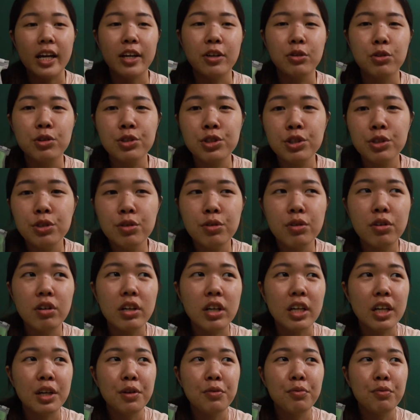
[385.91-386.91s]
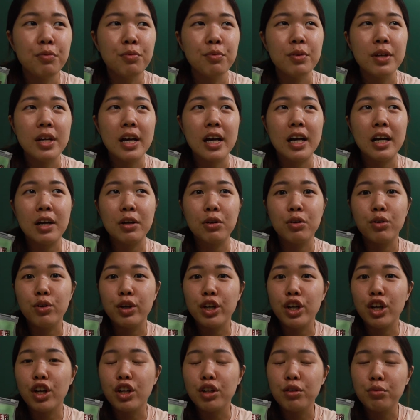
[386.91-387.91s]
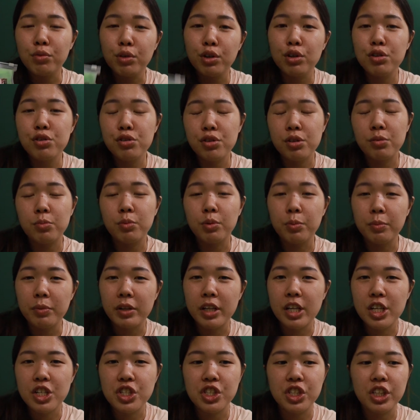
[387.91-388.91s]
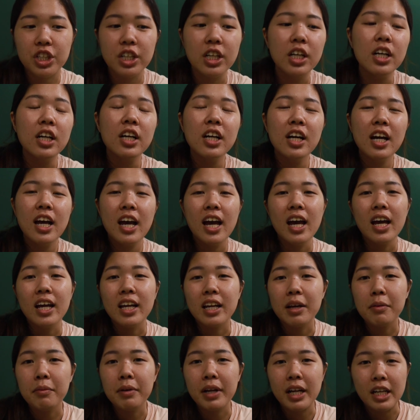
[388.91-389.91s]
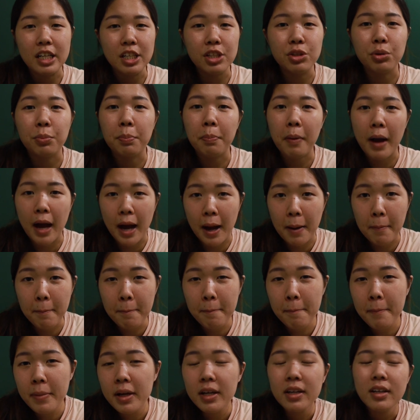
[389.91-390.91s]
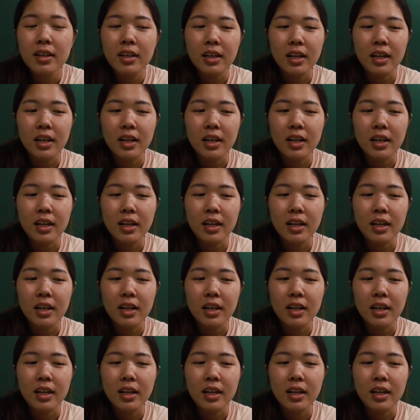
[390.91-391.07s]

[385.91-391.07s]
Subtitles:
And also if we are going on a road trip to Malaysia, and then when I need to pump,